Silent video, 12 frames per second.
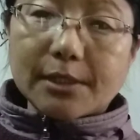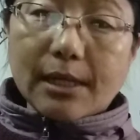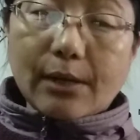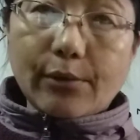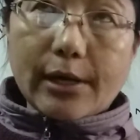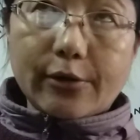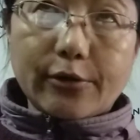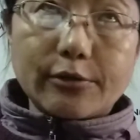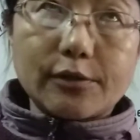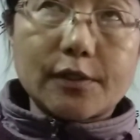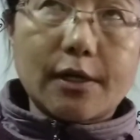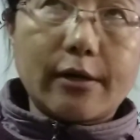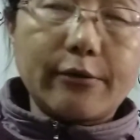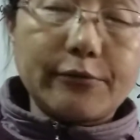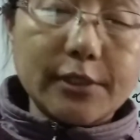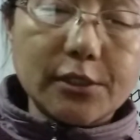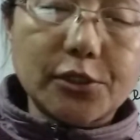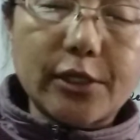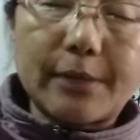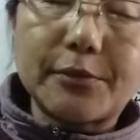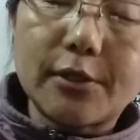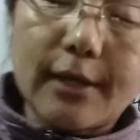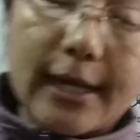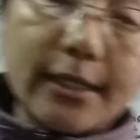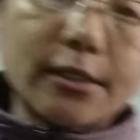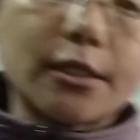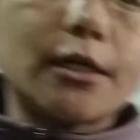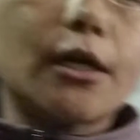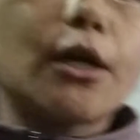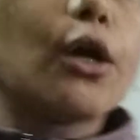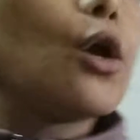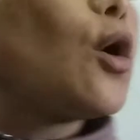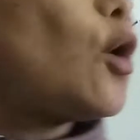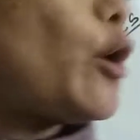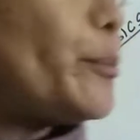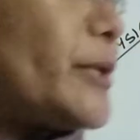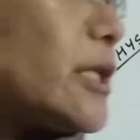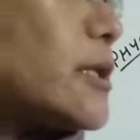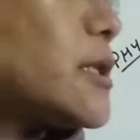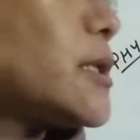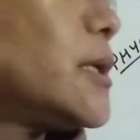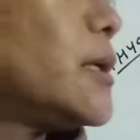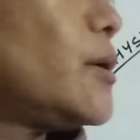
Now we are going to study physics chapter light optics.